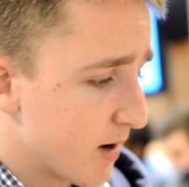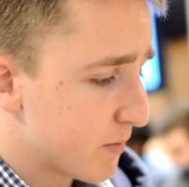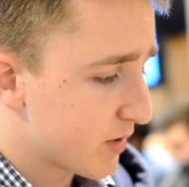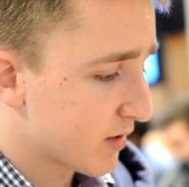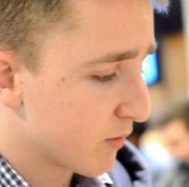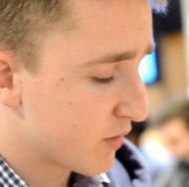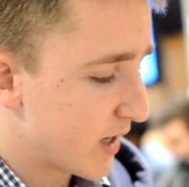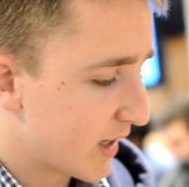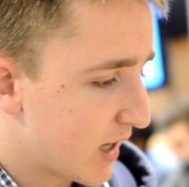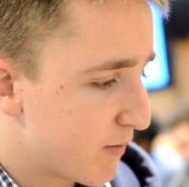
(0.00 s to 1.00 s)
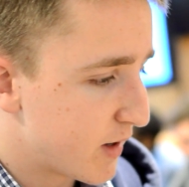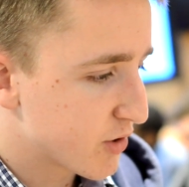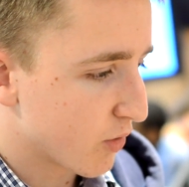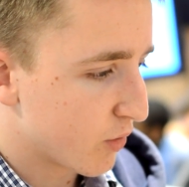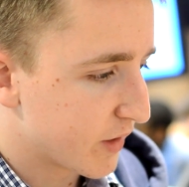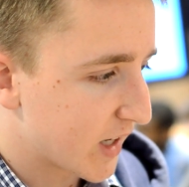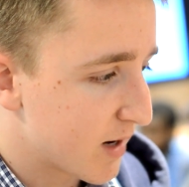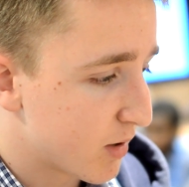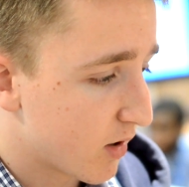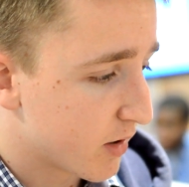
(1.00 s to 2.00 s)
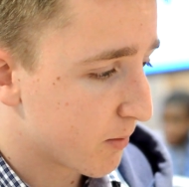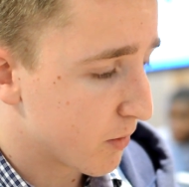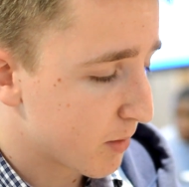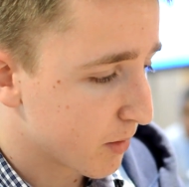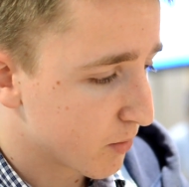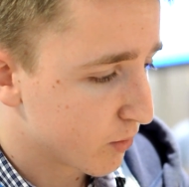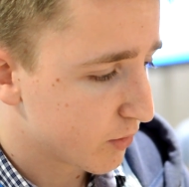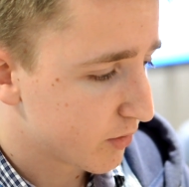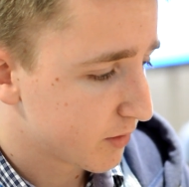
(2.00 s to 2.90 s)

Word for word: Um, so that's obviously a key feature on their gaming lineup. Yeah.